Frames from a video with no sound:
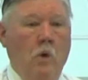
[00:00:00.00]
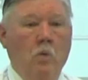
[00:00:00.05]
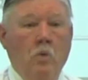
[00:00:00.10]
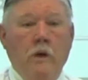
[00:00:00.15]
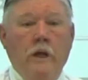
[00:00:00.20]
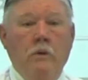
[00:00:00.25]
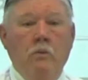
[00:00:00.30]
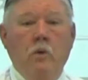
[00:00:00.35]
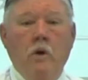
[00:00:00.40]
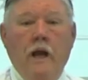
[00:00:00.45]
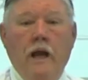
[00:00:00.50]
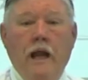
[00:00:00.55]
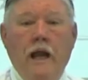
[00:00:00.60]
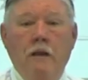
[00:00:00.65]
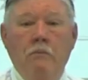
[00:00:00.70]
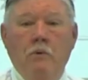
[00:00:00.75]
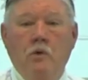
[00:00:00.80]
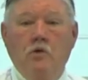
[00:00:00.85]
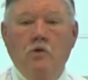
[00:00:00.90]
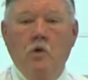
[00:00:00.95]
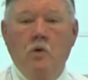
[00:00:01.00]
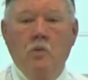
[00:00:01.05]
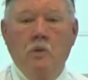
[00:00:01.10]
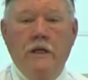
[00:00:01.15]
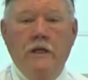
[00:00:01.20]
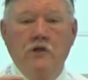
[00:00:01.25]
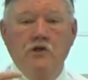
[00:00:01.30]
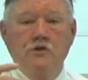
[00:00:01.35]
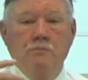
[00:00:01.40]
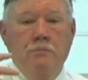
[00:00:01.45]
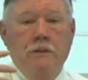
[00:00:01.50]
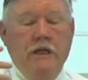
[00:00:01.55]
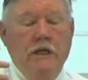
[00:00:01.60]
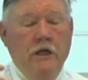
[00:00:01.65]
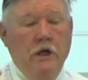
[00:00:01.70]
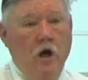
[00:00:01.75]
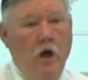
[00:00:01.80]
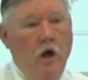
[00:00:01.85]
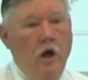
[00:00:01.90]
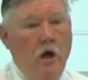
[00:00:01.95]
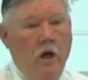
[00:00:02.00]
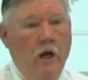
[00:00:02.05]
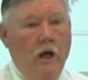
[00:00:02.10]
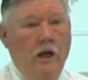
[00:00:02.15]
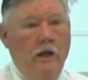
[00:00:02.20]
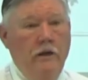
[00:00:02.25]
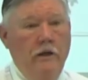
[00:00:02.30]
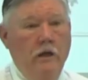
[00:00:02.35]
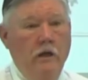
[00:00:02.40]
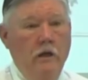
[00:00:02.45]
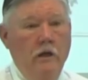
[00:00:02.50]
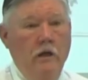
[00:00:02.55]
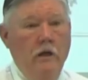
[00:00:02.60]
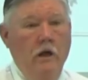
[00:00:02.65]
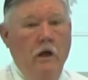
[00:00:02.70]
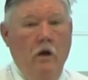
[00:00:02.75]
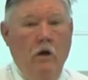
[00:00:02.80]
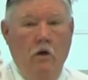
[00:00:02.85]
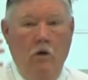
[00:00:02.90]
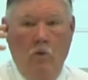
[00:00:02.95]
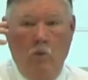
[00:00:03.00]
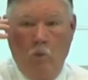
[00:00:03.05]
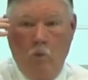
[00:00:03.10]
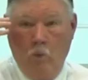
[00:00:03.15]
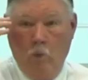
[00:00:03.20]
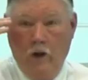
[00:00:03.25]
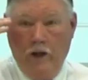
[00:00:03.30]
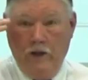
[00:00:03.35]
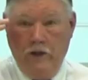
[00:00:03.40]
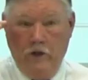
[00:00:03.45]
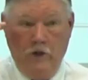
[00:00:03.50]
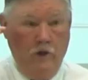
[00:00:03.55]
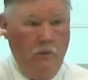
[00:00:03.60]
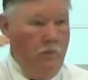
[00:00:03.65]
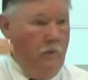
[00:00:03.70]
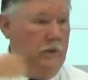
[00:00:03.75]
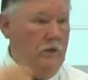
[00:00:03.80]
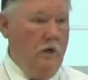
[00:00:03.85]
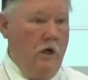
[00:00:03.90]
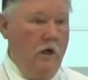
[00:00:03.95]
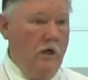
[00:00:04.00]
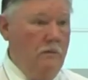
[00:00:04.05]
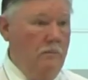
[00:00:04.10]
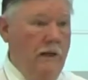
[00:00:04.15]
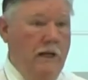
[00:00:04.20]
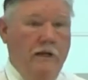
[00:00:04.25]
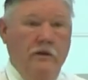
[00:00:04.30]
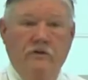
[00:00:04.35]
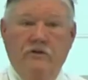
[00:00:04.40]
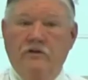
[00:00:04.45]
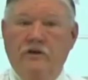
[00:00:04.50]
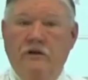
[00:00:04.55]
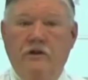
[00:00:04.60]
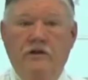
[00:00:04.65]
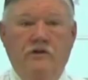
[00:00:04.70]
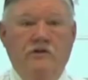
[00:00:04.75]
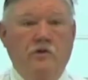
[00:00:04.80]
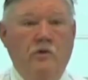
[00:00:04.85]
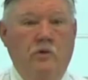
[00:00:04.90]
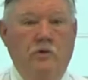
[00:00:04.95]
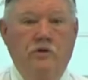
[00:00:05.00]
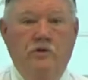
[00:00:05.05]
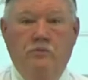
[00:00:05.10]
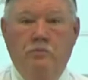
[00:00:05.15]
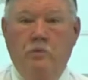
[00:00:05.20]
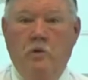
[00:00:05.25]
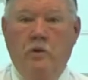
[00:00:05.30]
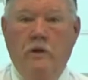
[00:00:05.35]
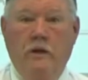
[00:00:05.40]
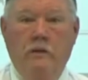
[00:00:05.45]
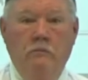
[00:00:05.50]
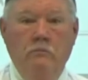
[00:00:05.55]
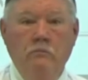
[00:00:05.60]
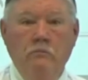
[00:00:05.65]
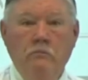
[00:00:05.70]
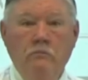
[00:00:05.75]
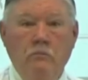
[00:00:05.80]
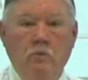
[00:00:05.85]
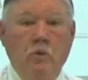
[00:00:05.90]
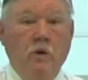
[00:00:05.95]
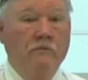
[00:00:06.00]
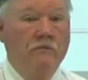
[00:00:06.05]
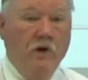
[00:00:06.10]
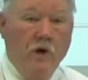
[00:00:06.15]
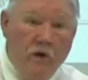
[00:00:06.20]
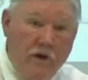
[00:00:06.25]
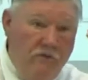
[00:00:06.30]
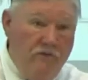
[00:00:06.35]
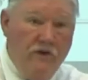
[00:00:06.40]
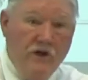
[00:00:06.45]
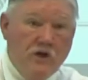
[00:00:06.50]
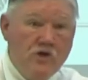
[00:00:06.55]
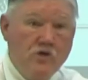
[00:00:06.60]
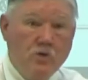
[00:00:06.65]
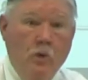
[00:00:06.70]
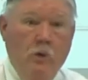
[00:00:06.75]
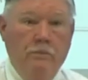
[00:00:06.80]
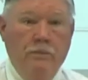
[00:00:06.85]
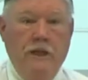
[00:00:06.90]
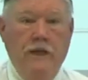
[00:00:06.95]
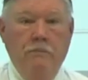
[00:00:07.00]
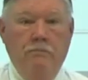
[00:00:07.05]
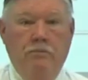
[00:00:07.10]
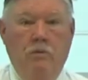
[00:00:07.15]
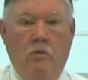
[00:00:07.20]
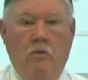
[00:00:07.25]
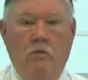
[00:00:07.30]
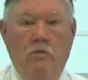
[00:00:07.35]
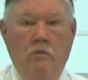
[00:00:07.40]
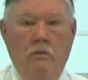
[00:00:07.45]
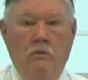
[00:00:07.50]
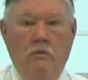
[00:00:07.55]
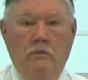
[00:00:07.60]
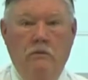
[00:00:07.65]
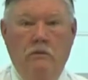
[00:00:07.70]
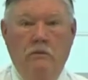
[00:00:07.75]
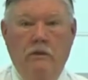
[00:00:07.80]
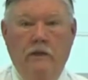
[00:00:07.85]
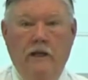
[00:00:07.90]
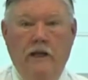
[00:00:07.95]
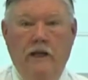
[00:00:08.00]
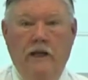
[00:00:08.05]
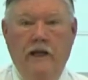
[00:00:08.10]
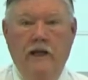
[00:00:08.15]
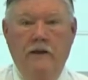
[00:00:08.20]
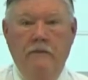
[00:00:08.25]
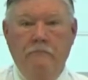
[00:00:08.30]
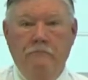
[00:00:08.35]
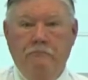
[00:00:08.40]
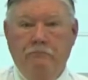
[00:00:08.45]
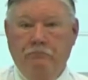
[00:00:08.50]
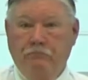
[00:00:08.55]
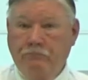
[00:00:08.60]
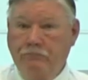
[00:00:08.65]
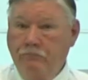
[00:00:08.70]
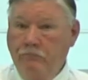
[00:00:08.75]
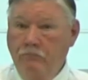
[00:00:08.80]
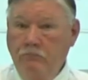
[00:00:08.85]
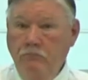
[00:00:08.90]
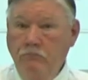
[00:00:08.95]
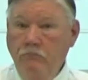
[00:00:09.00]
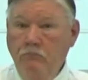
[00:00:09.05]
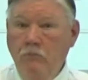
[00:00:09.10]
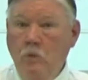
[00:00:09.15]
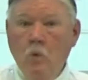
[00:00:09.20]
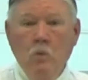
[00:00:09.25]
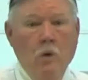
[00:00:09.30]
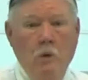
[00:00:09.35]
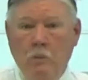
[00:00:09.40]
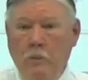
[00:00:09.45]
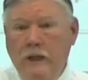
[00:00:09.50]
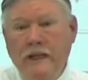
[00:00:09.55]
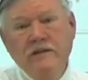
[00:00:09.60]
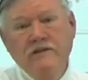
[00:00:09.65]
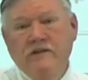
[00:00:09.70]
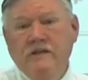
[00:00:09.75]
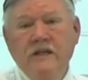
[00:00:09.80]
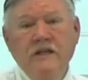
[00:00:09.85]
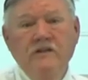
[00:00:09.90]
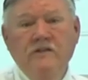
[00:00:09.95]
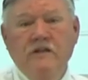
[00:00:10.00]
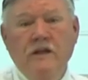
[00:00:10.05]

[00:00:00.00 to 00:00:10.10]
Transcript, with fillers: We were able to reach beyond what we talked about in Sunday school this morning. We're very visual people, okay? When we see